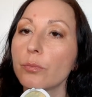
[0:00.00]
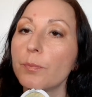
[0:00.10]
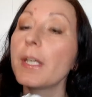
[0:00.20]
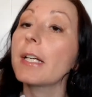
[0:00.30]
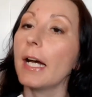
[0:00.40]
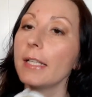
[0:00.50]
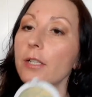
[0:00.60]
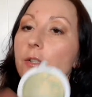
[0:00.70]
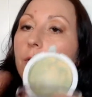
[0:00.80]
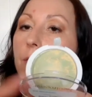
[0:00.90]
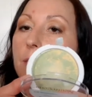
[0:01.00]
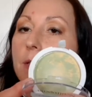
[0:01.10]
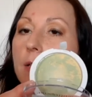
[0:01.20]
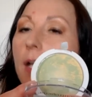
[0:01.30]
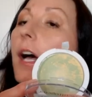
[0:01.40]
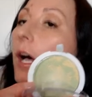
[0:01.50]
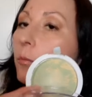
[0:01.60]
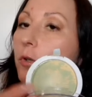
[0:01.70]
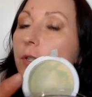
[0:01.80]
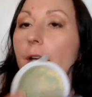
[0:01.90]
pink undertones,
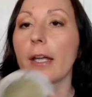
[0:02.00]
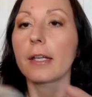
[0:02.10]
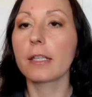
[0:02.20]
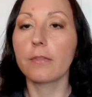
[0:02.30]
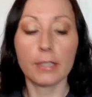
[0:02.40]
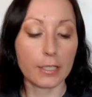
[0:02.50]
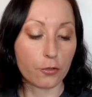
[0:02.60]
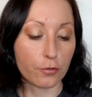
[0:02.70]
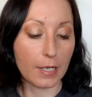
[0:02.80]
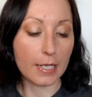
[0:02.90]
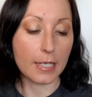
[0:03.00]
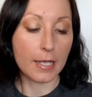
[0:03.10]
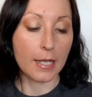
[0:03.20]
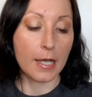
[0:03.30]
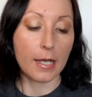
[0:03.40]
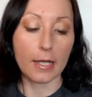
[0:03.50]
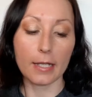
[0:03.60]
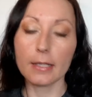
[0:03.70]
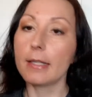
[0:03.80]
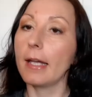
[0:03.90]
I'm gonna give it a try.
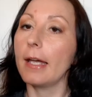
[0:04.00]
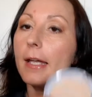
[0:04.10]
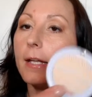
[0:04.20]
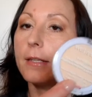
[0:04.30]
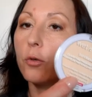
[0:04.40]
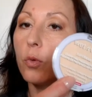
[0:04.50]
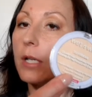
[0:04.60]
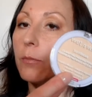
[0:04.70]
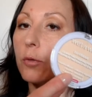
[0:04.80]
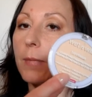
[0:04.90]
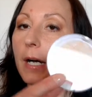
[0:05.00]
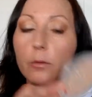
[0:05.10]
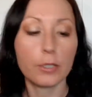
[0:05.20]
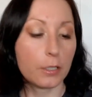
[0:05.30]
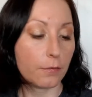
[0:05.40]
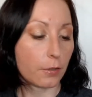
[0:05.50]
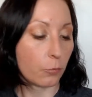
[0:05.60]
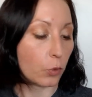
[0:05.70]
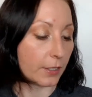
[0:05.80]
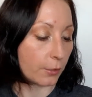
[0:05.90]
And then one more powder from
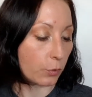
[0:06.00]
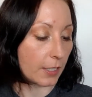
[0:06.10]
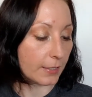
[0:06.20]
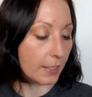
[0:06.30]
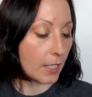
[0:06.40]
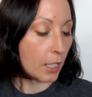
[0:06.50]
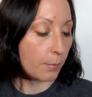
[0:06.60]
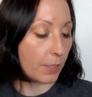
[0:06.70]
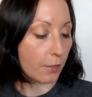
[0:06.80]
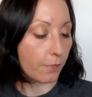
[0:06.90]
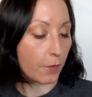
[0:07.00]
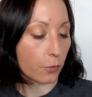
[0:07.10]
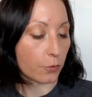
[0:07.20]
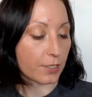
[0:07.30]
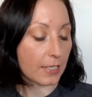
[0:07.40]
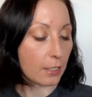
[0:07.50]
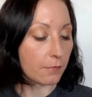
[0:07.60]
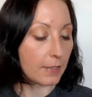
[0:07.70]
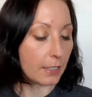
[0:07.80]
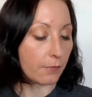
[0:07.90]
Wet n Wild, Bare Focus
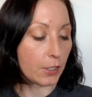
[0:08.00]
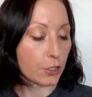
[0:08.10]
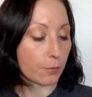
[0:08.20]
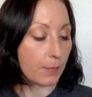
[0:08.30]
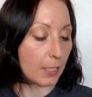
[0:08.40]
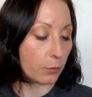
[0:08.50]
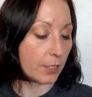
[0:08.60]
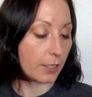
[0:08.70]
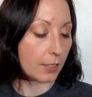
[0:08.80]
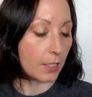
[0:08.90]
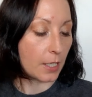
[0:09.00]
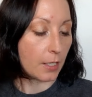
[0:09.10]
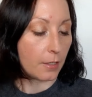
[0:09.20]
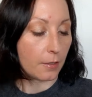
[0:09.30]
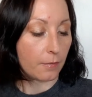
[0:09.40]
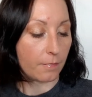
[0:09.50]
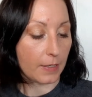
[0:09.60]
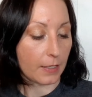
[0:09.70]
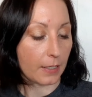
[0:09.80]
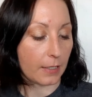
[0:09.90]
Clarifying Finishing Powder,
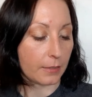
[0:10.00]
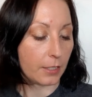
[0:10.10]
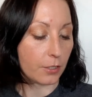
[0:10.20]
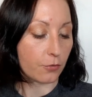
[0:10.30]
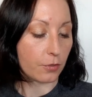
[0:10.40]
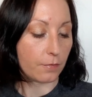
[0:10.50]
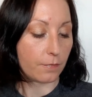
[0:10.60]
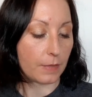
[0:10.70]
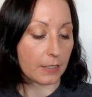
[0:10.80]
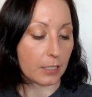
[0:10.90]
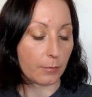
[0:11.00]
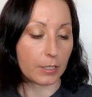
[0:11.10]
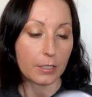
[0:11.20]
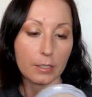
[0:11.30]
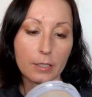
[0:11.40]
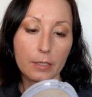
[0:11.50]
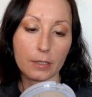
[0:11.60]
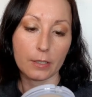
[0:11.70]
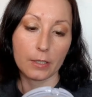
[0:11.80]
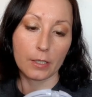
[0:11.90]
Vegan Tea Tree Vitamin
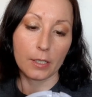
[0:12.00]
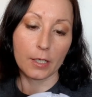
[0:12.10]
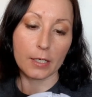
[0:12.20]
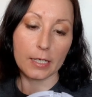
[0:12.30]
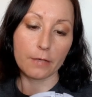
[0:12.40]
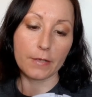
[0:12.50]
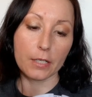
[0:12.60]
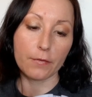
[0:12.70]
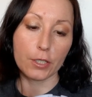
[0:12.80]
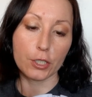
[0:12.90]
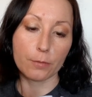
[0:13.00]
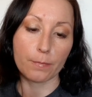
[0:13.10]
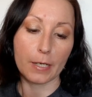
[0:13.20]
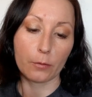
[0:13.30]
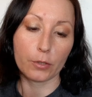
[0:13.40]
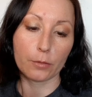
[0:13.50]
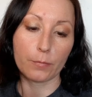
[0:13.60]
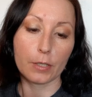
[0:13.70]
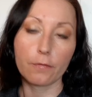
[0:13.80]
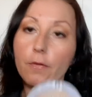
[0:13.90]
E. Clarifying Finishing Powder,
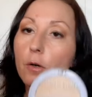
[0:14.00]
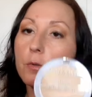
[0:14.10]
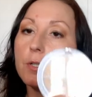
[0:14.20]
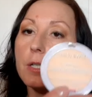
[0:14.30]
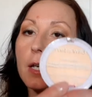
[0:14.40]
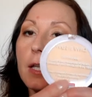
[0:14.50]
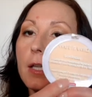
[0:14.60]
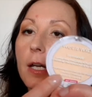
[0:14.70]
Bare Focus in